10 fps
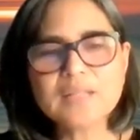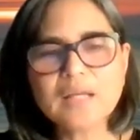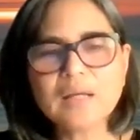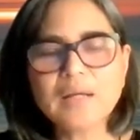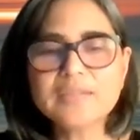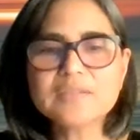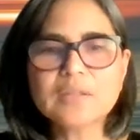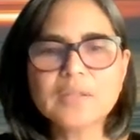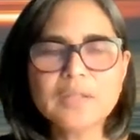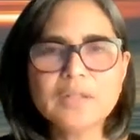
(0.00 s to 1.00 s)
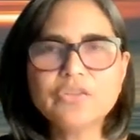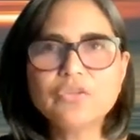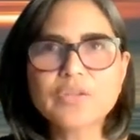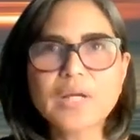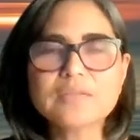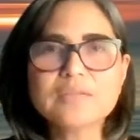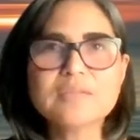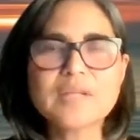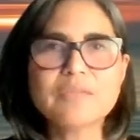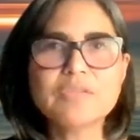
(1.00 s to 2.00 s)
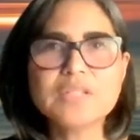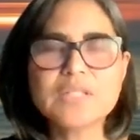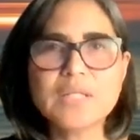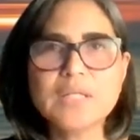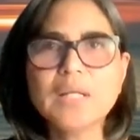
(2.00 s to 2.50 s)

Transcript: I started in 2017,